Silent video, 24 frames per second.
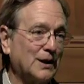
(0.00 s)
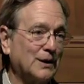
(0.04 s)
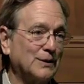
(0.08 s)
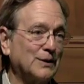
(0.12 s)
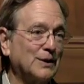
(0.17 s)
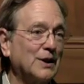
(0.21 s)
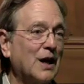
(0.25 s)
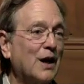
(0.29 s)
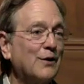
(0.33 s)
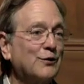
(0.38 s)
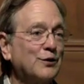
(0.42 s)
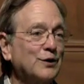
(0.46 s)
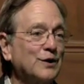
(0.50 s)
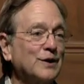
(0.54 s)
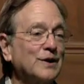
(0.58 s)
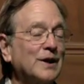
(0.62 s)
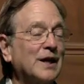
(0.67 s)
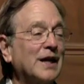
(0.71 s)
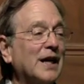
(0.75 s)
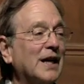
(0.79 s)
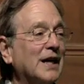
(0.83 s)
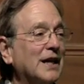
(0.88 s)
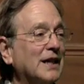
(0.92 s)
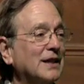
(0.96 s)
lover
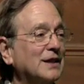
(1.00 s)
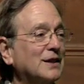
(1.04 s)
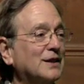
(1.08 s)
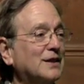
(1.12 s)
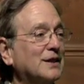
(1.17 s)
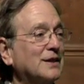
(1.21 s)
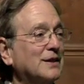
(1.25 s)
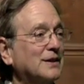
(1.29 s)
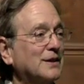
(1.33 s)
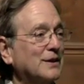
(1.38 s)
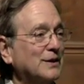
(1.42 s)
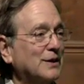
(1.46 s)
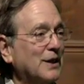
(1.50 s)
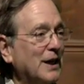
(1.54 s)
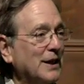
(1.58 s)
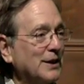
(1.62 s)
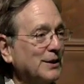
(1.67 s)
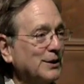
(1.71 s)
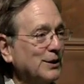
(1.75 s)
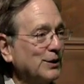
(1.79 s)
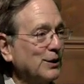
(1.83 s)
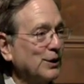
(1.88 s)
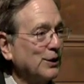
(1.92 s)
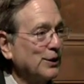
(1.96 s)
and
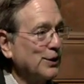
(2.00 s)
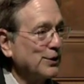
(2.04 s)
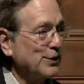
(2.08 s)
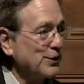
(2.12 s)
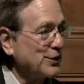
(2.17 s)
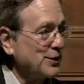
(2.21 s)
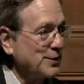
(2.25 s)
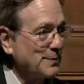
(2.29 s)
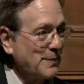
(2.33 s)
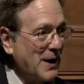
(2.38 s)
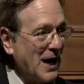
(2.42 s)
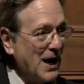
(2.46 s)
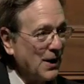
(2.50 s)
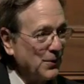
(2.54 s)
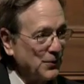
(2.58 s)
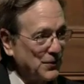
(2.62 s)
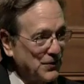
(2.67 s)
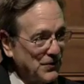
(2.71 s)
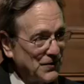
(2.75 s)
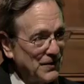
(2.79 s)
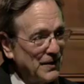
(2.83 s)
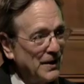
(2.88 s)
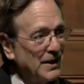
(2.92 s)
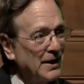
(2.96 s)
later her
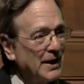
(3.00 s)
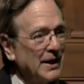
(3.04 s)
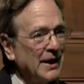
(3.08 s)
spouse.